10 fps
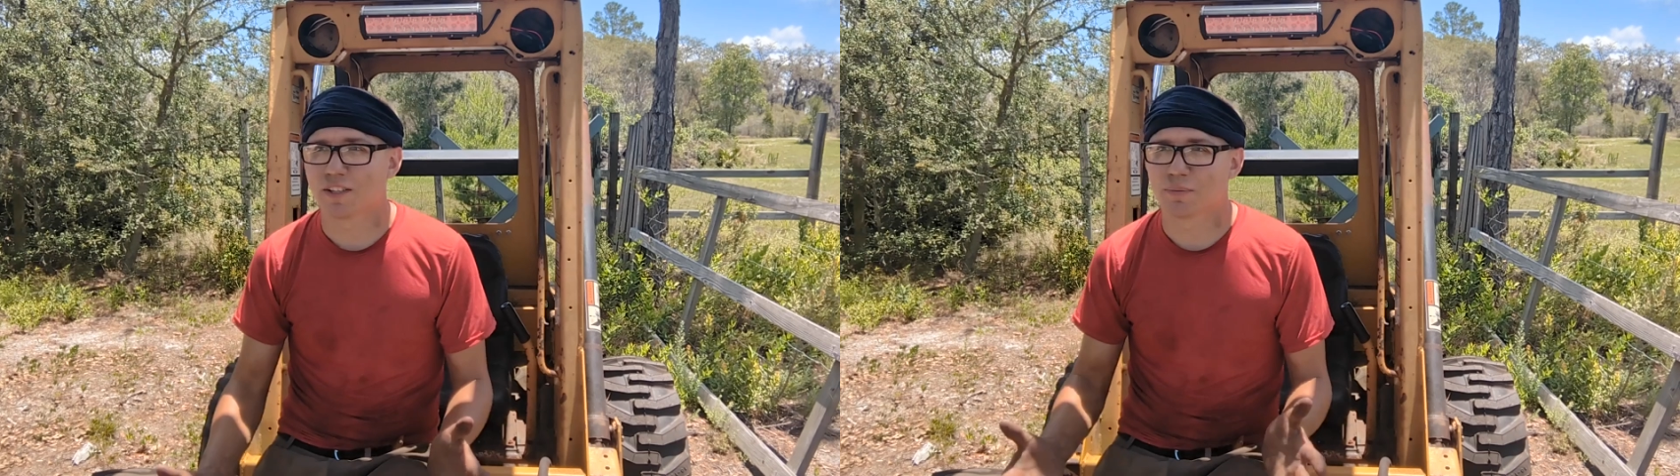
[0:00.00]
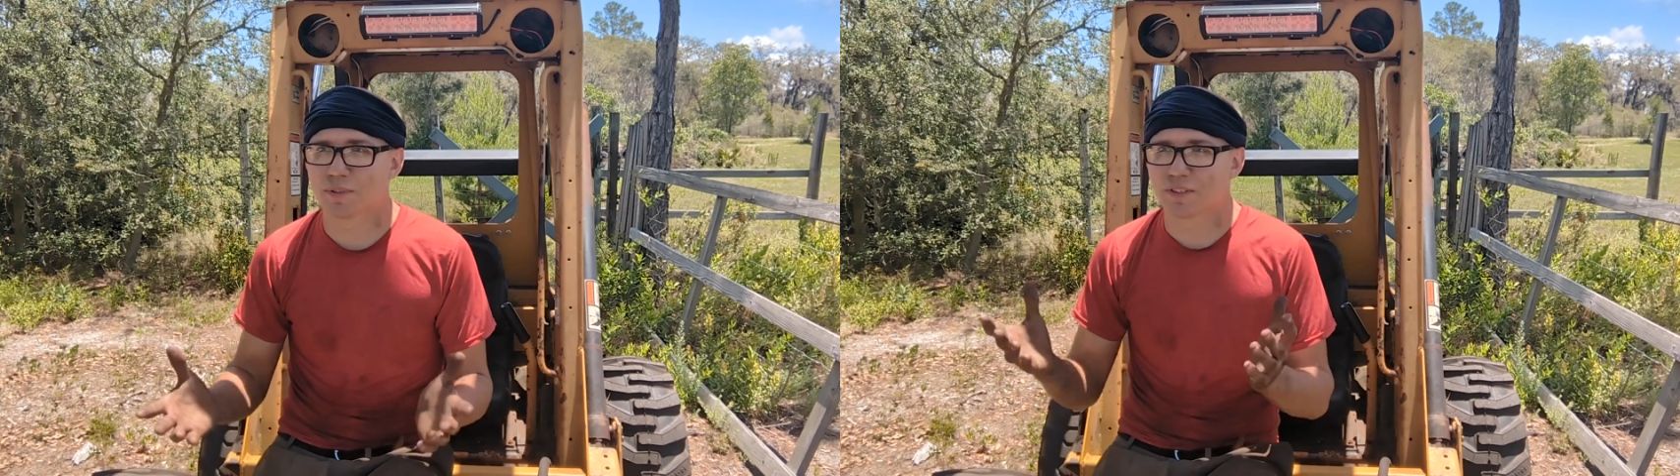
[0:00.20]

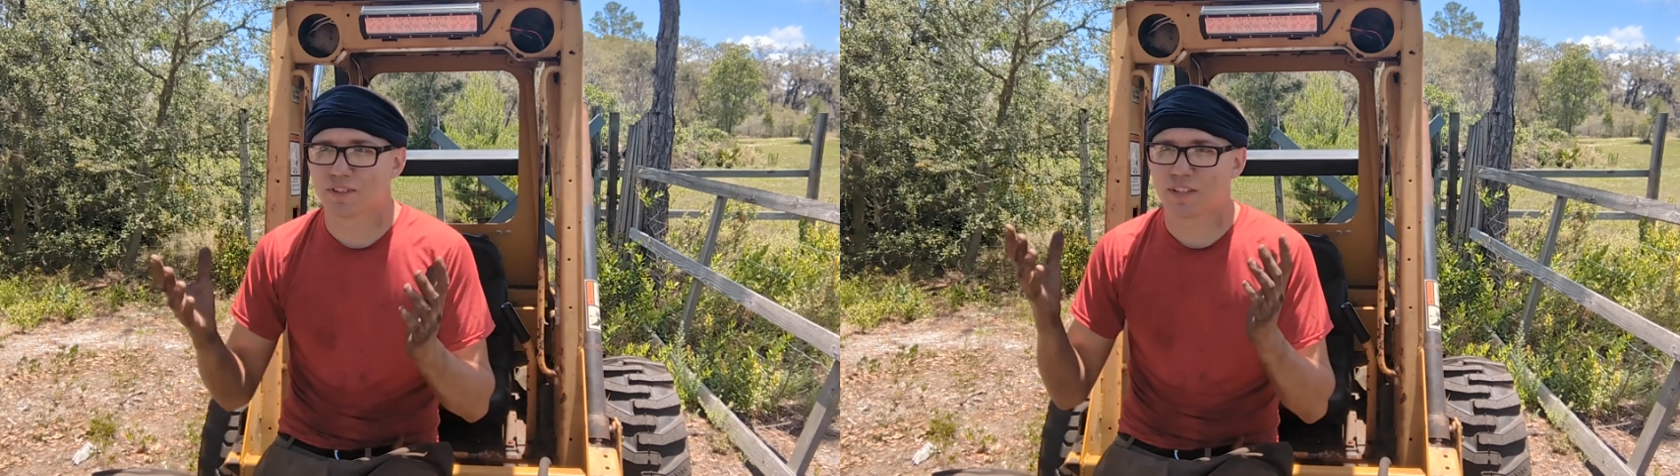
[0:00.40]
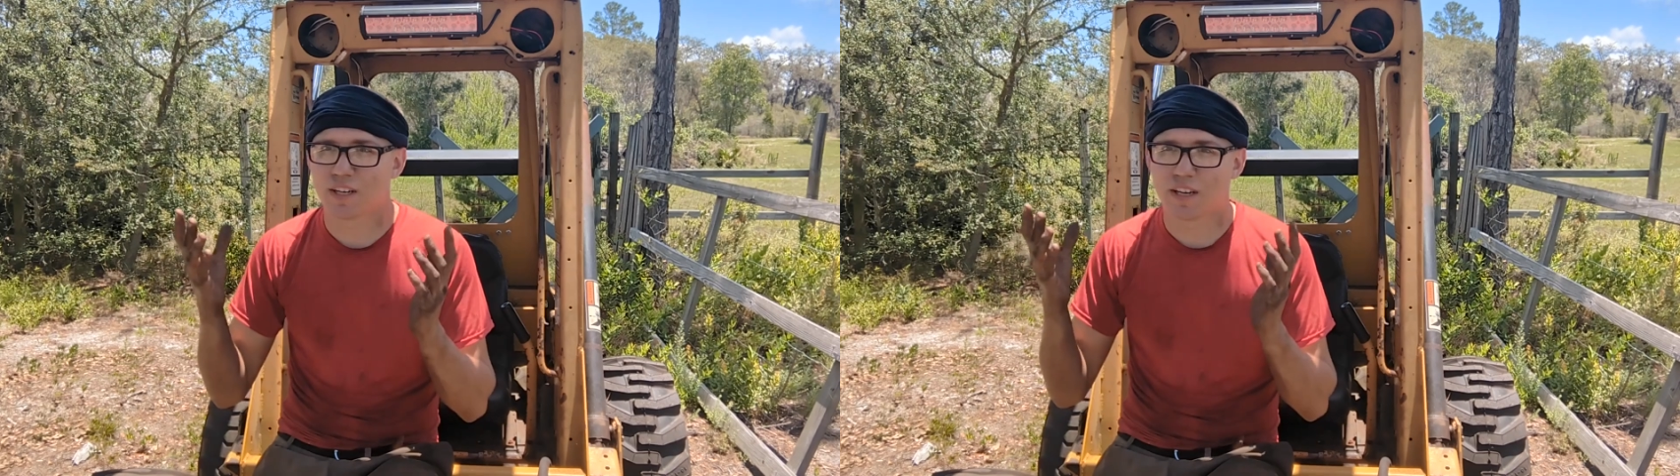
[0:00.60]
is
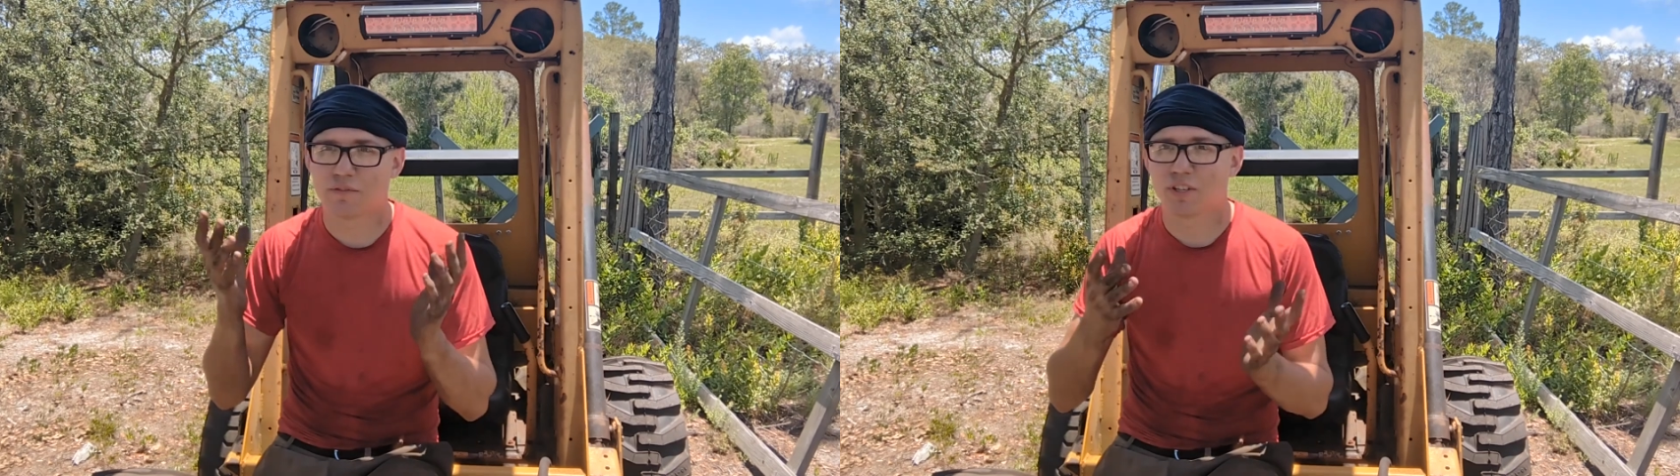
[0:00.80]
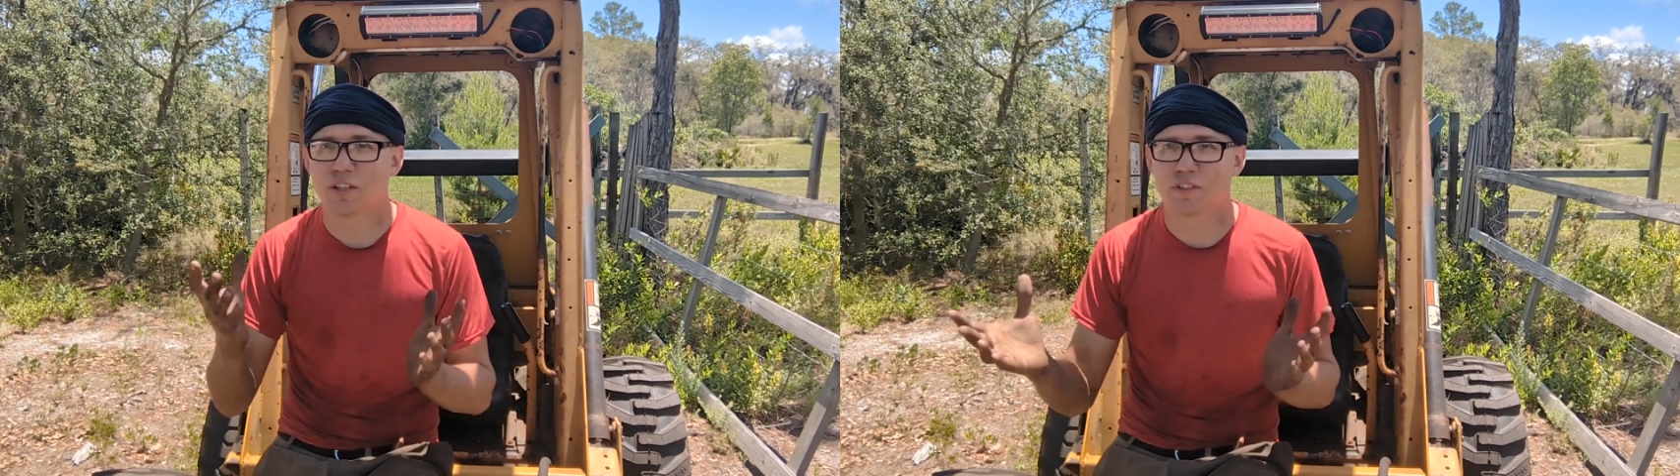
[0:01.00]
because I
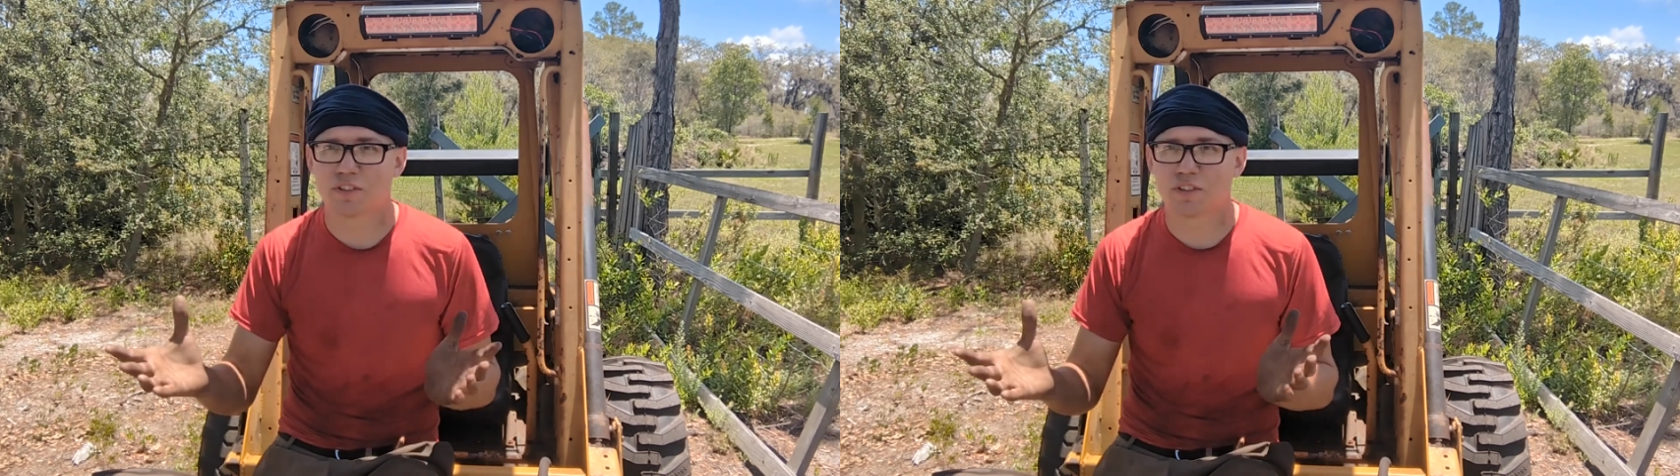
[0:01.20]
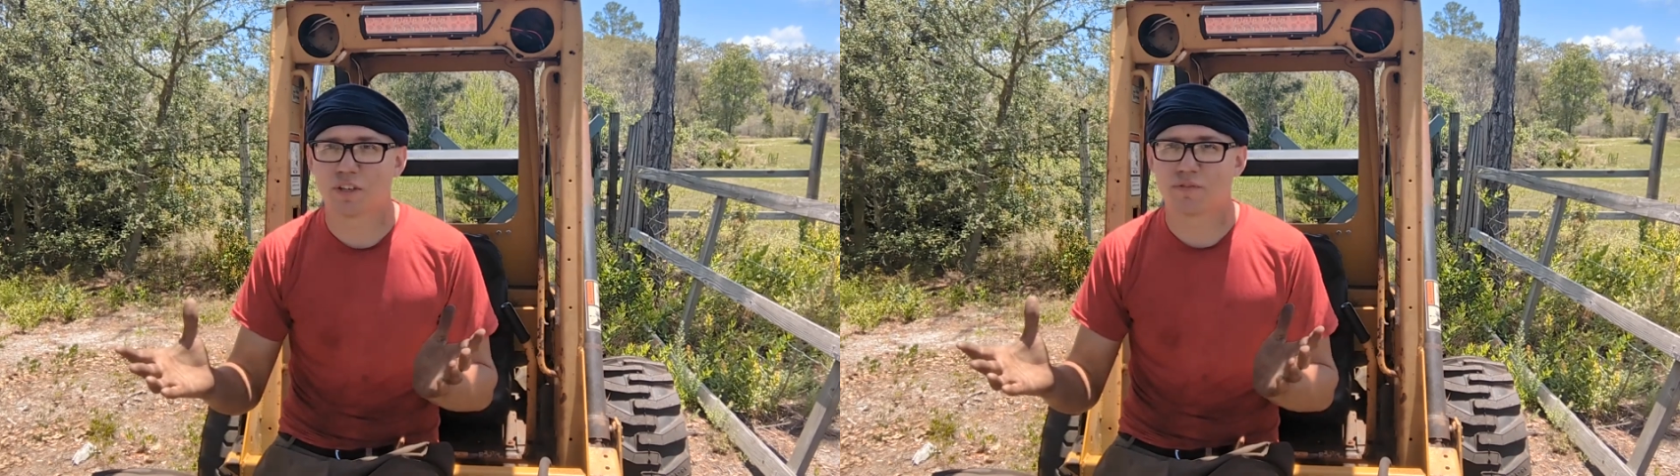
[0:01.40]
have a lot of this
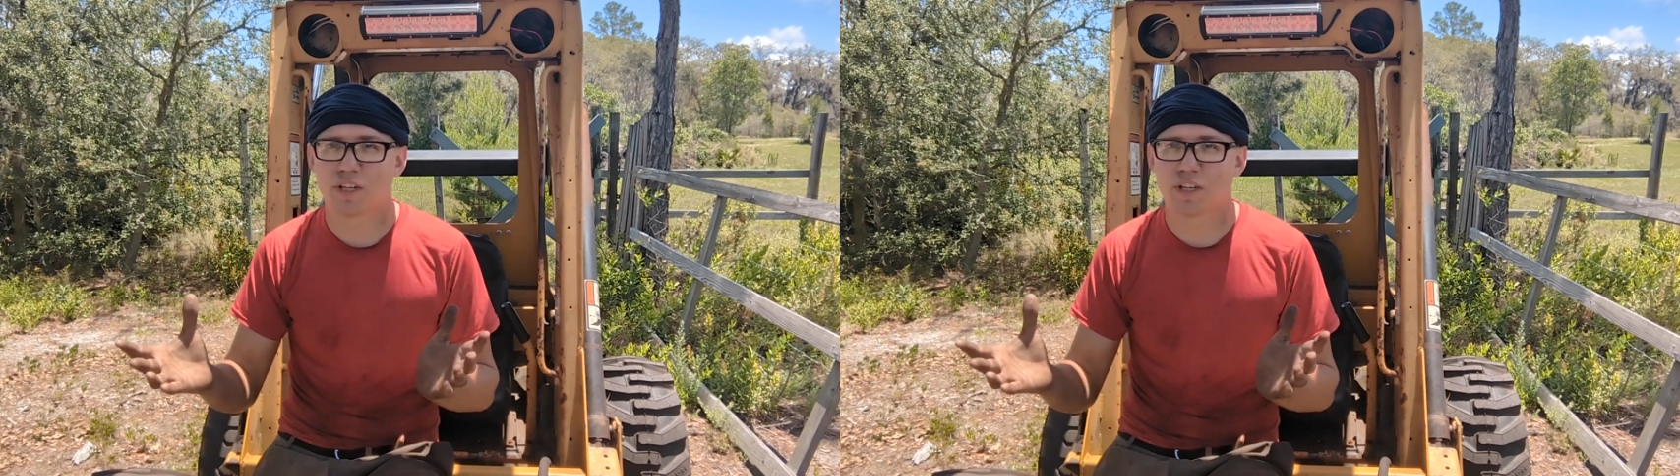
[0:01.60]
stuff